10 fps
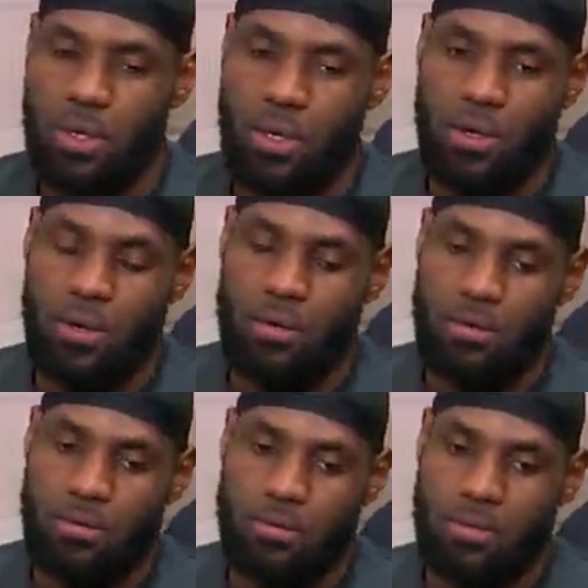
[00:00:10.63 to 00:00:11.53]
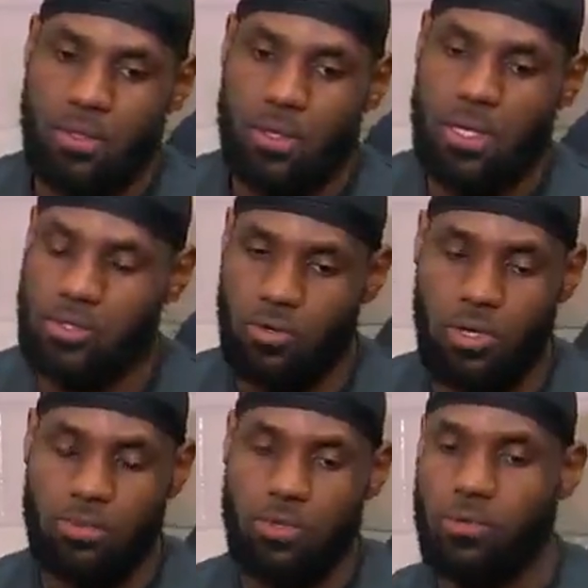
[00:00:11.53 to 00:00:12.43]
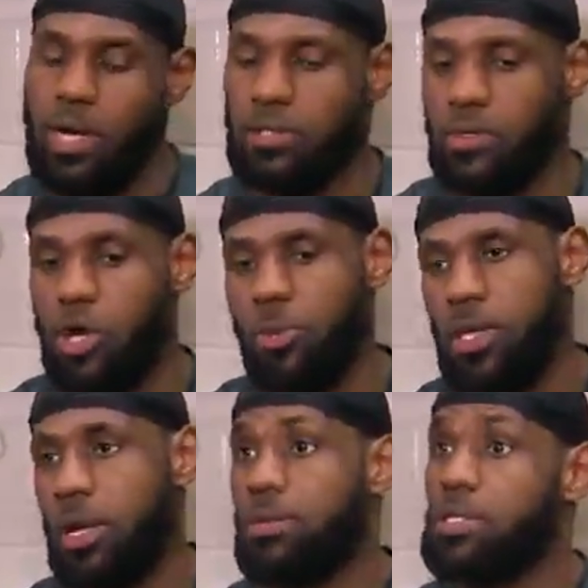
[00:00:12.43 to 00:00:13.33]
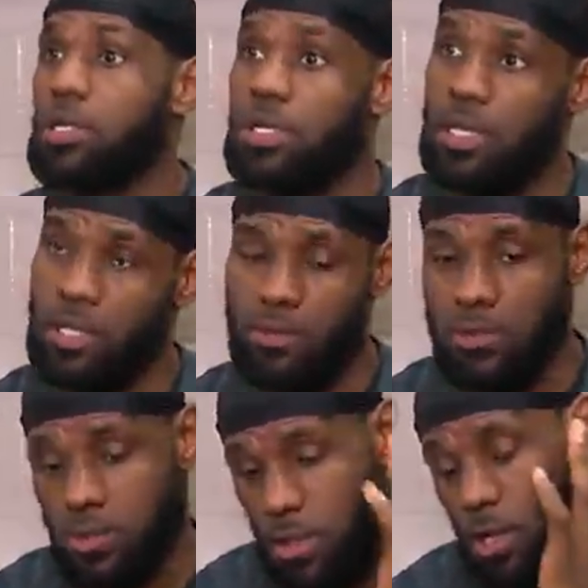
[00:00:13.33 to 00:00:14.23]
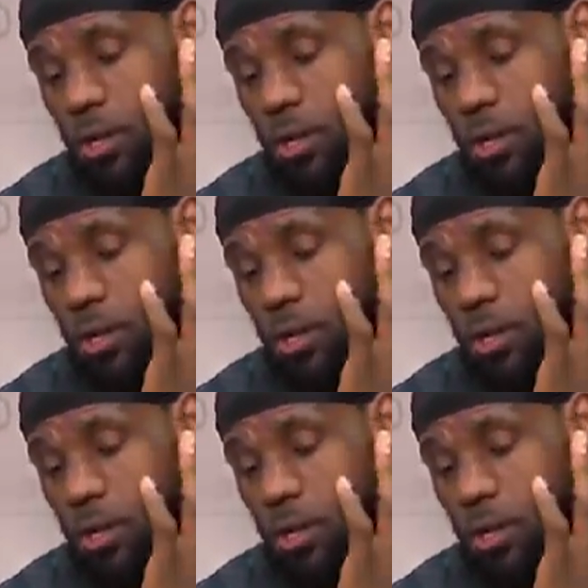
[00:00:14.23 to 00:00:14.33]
I was growing up through the ranks when Kobe came into the league. He was,